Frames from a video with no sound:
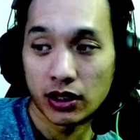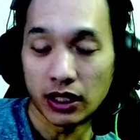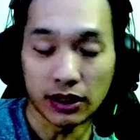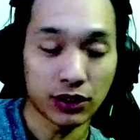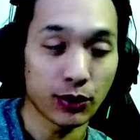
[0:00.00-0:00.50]

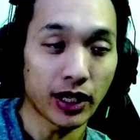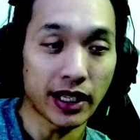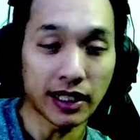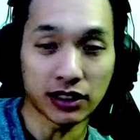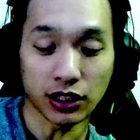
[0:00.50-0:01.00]
Too bad I
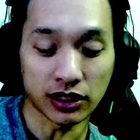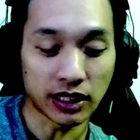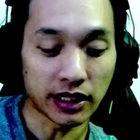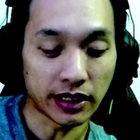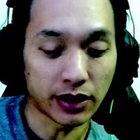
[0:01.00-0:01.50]
start
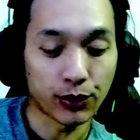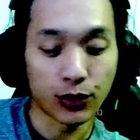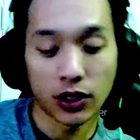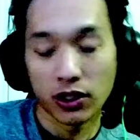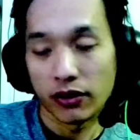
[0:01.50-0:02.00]
selling them
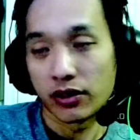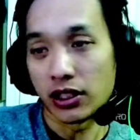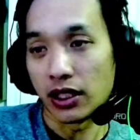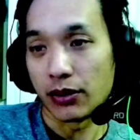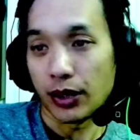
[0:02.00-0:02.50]

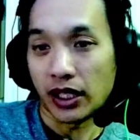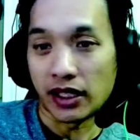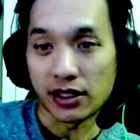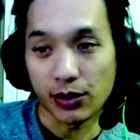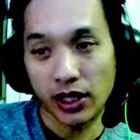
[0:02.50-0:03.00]
to make
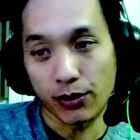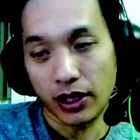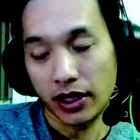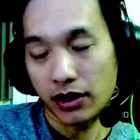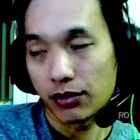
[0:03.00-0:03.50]
ends meet, but
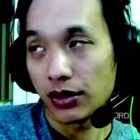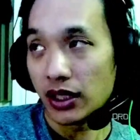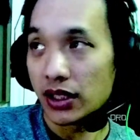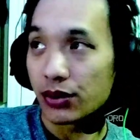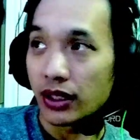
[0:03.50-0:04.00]
it
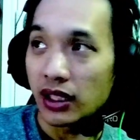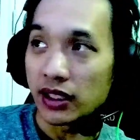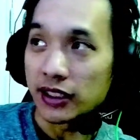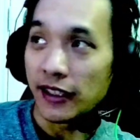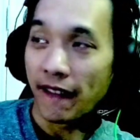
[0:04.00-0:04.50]
is what it is.